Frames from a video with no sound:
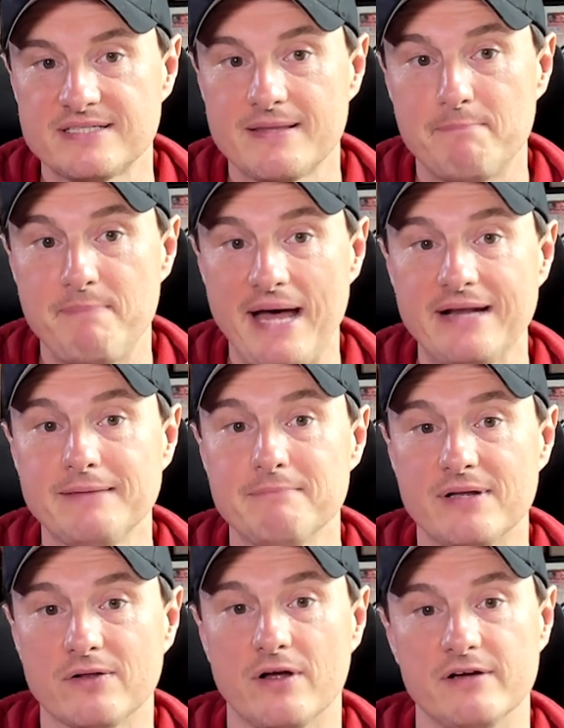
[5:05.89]
the batting
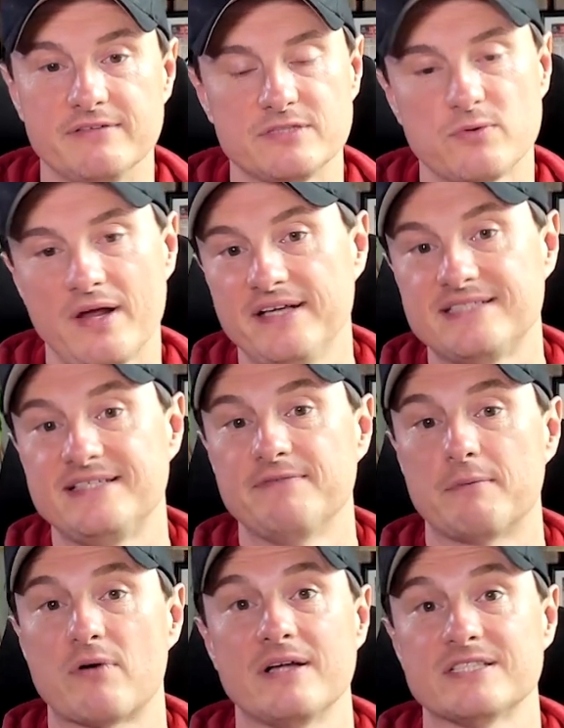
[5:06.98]
middle overs where I think Siva
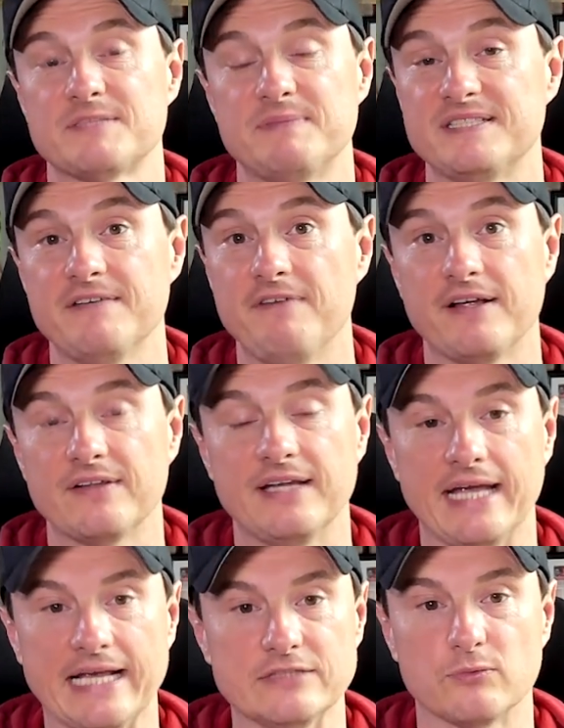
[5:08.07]
Brunt
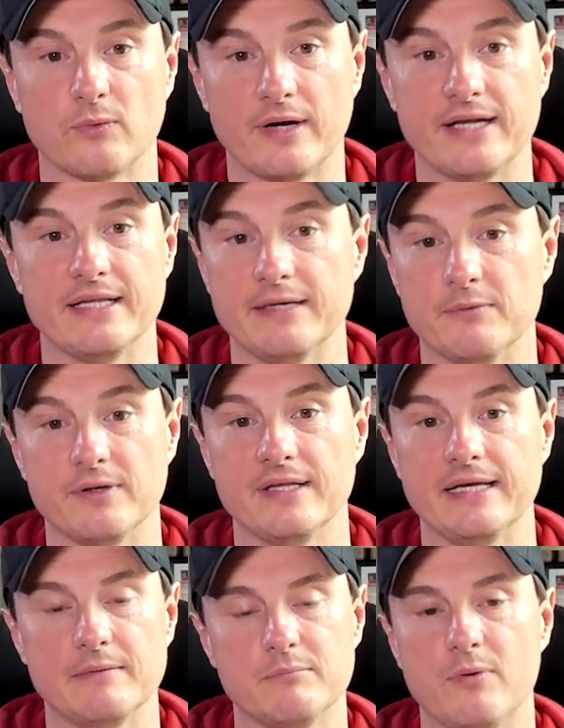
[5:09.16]
specifically is really,
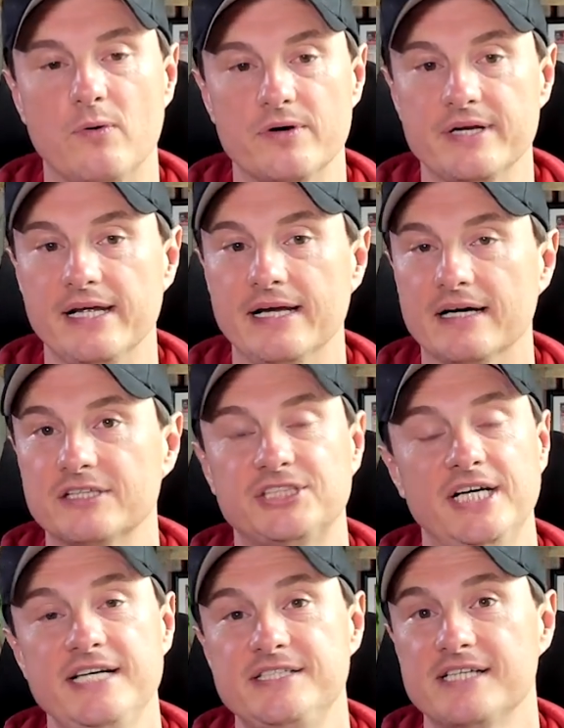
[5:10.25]
really important here.
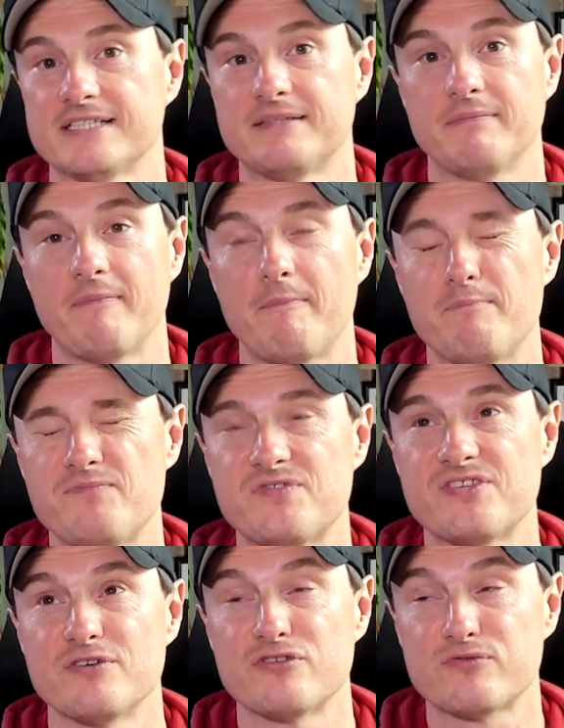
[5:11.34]
She just
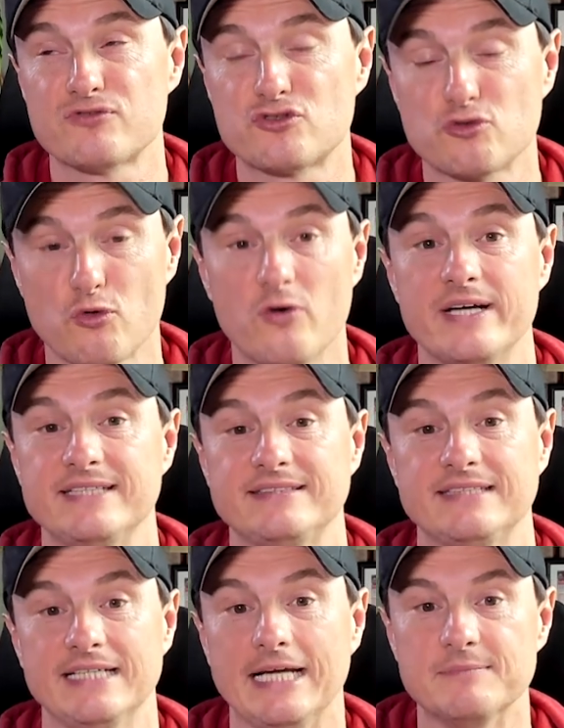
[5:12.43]
destroys
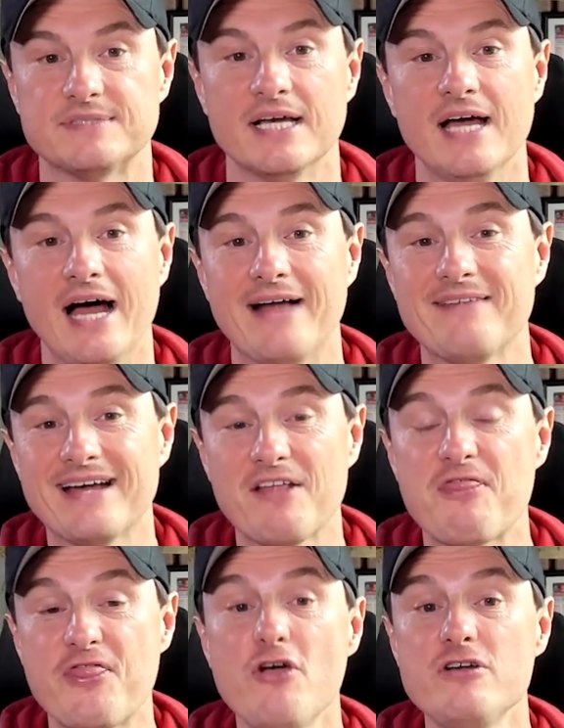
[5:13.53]
teams, and they are
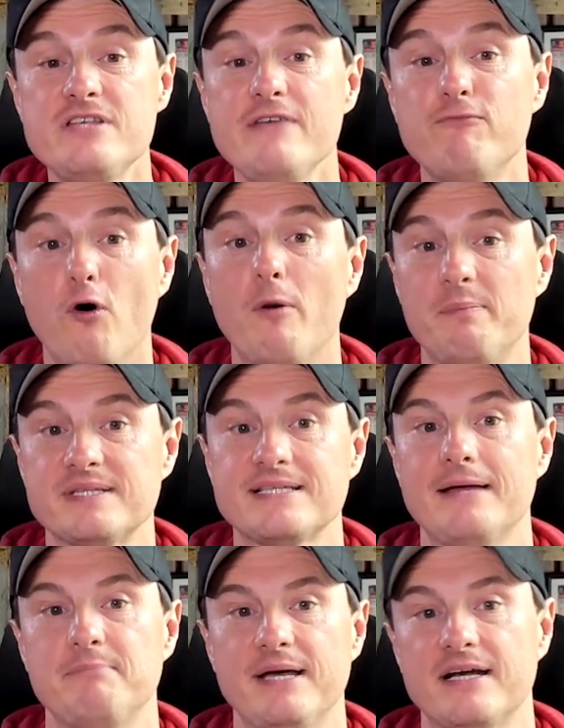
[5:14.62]

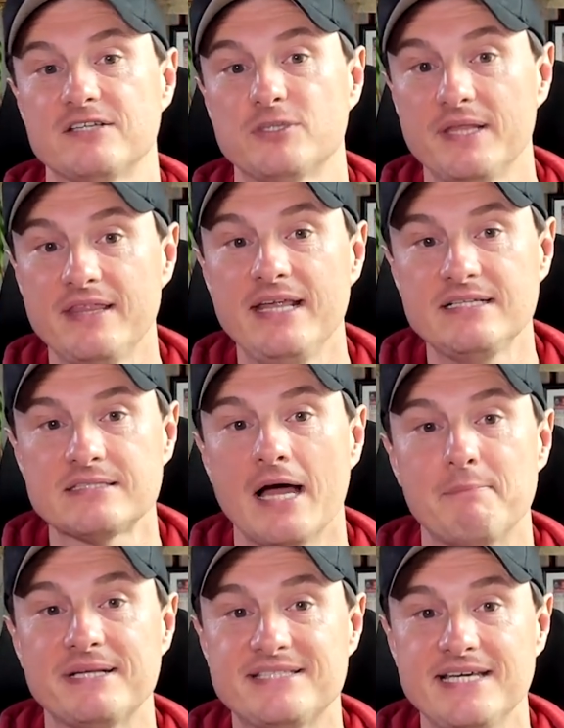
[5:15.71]
34% better. So at this
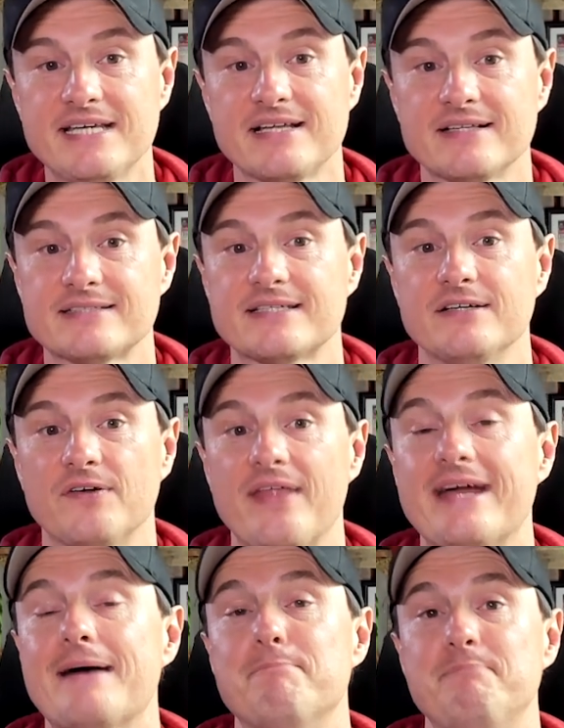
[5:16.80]
particular skill,
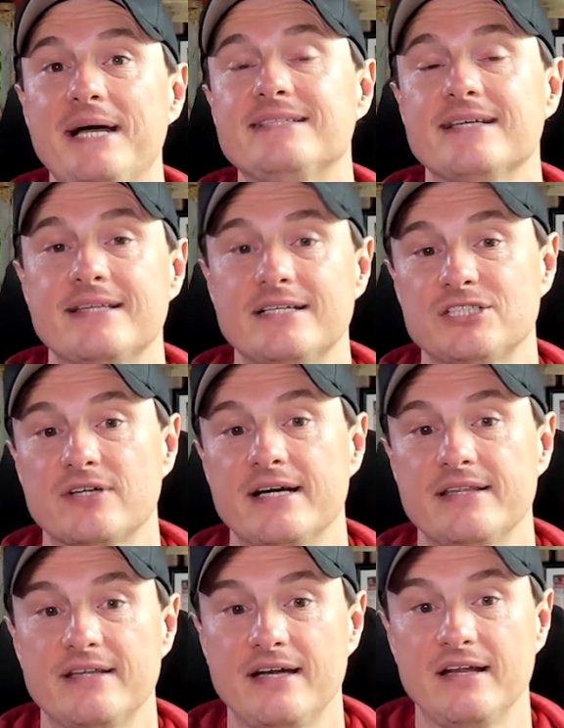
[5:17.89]
they are better than Australia
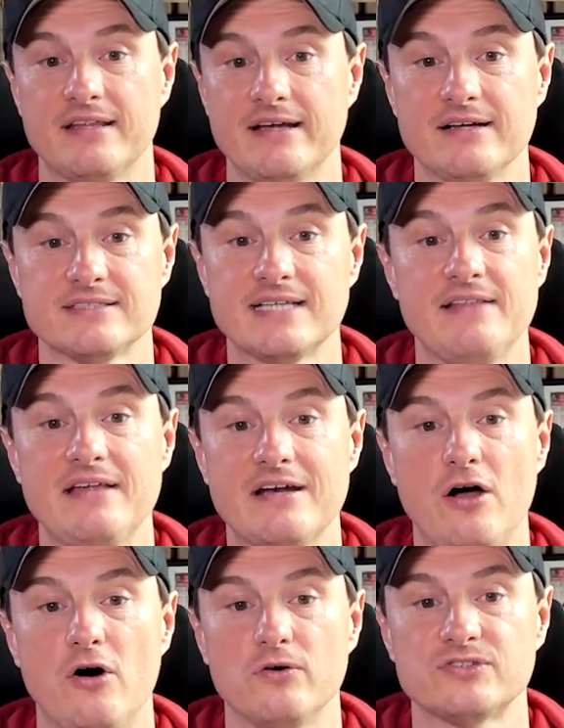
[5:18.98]
than anything else, and that
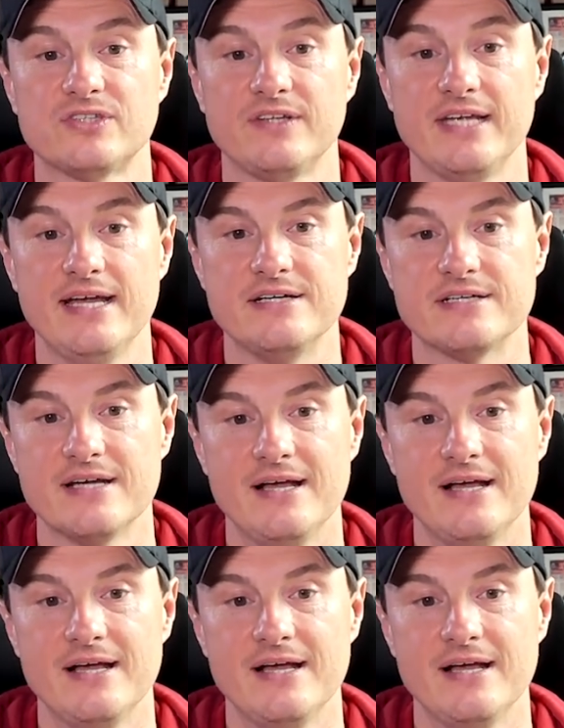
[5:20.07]
holds to the end.